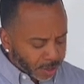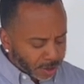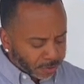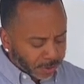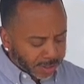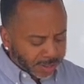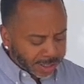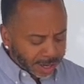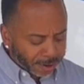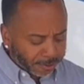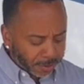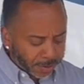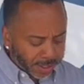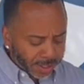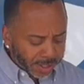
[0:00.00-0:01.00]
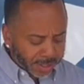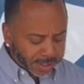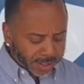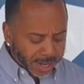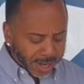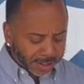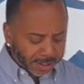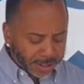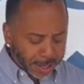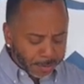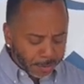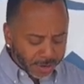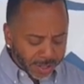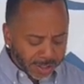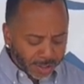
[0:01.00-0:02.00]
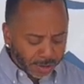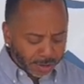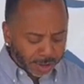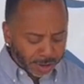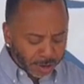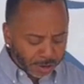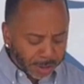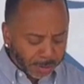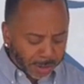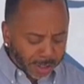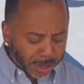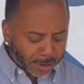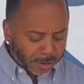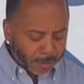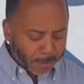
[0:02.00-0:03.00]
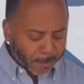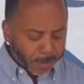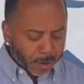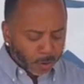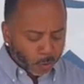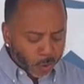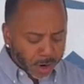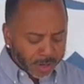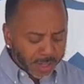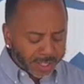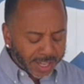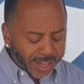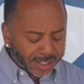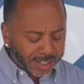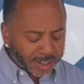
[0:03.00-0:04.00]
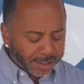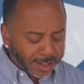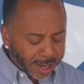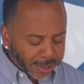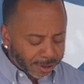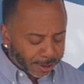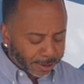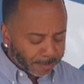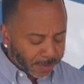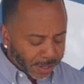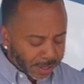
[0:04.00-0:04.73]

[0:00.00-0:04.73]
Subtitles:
from the south, from the east, and liberties to turn themselves one against another,